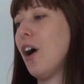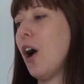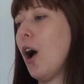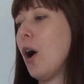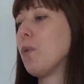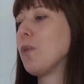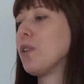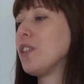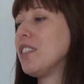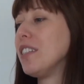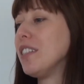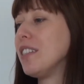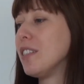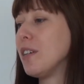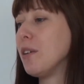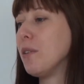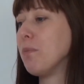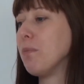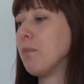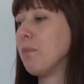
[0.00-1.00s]
wanted
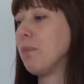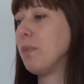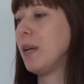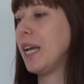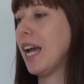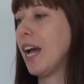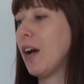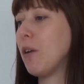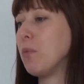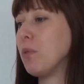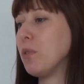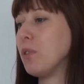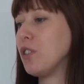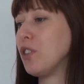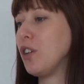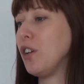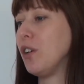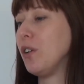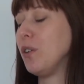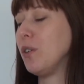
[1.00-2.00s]
to be able
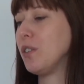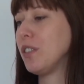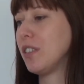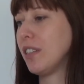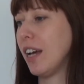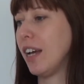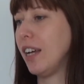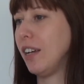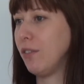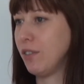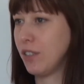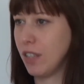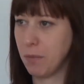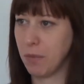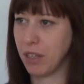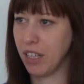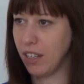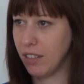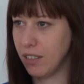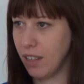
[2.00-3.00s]
to save
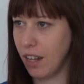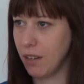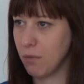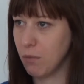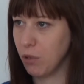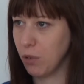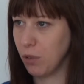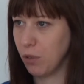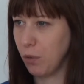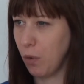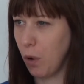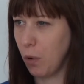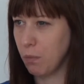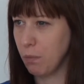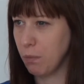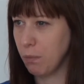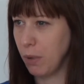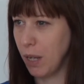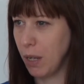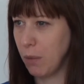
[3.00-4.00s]
some of these animals
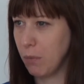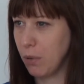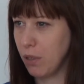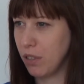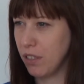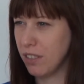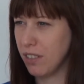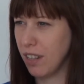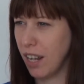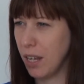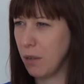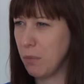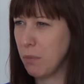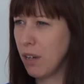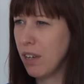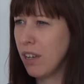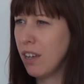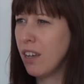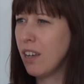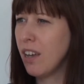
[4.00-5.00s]
from being put to sleep,
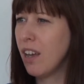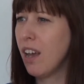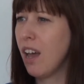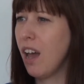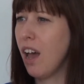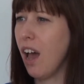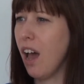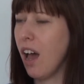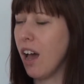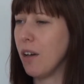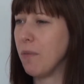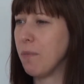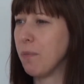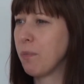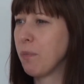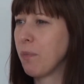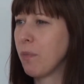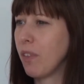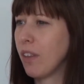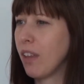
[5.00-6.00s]
and
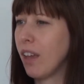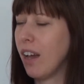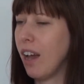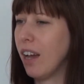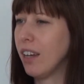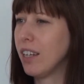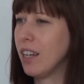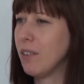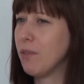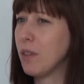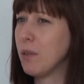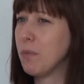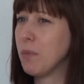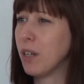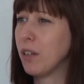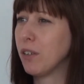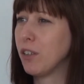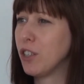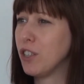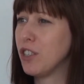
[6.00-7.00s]
give them
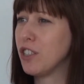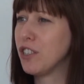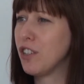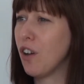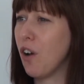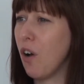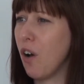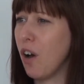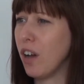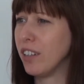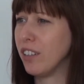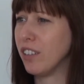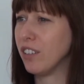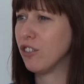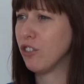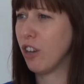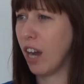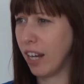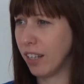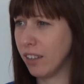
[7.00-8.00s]
a good start and
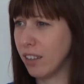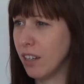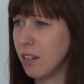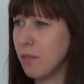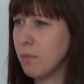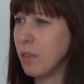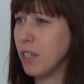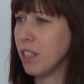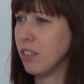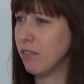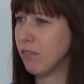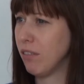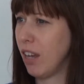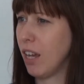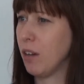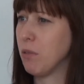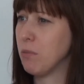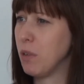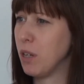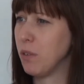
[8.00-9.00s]
train them and
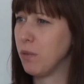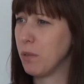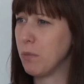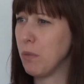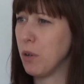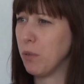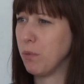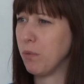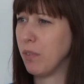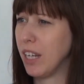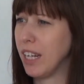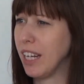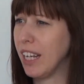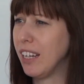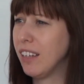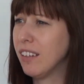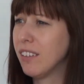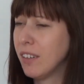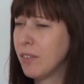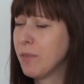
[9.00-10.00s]
help move them on, really.